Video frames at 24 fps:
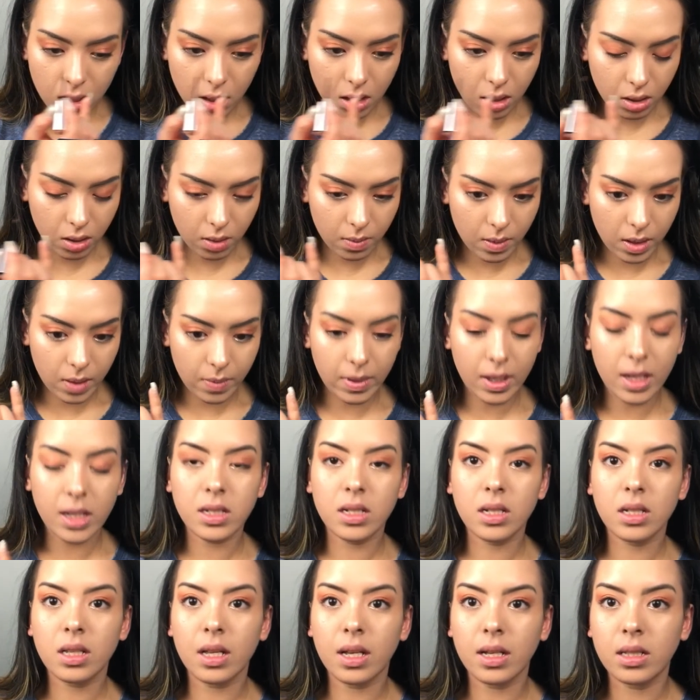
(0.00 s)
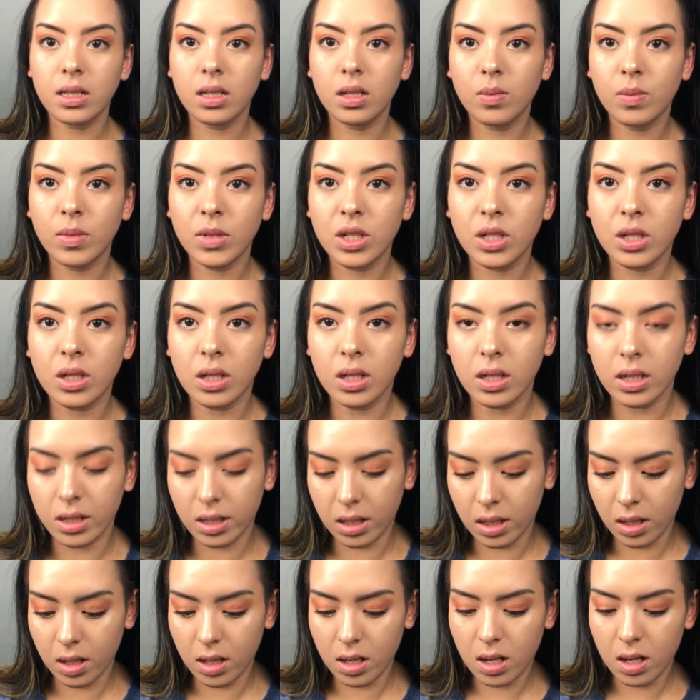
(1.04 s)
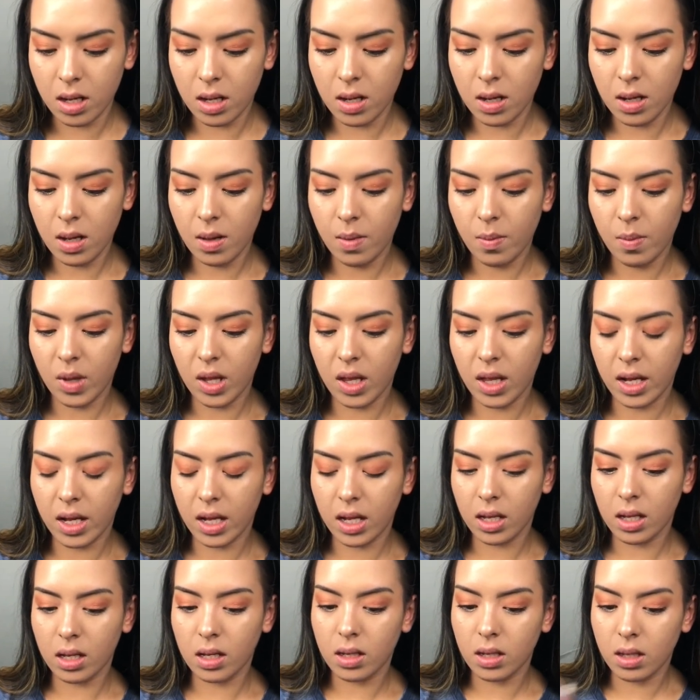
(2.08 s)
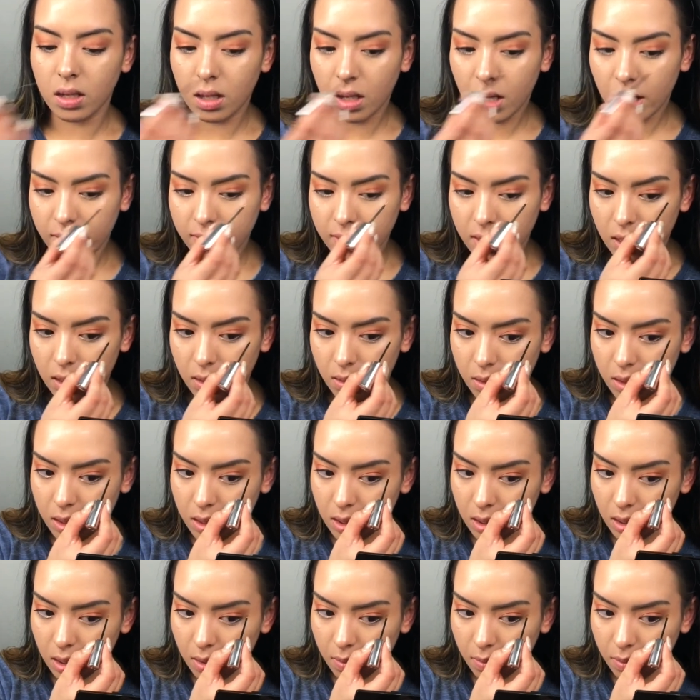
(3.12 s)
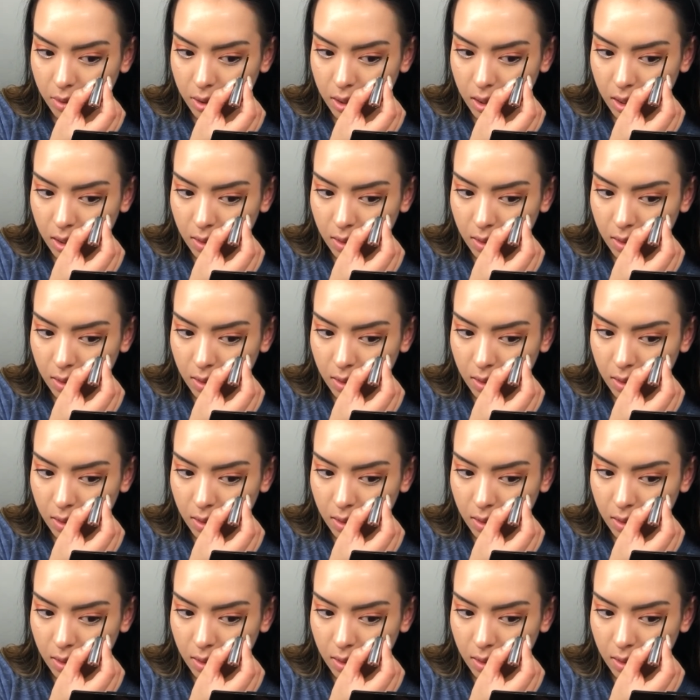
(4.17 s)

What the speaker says: Or maybe I just like too much glitter, but, like, you have to do this a couple times.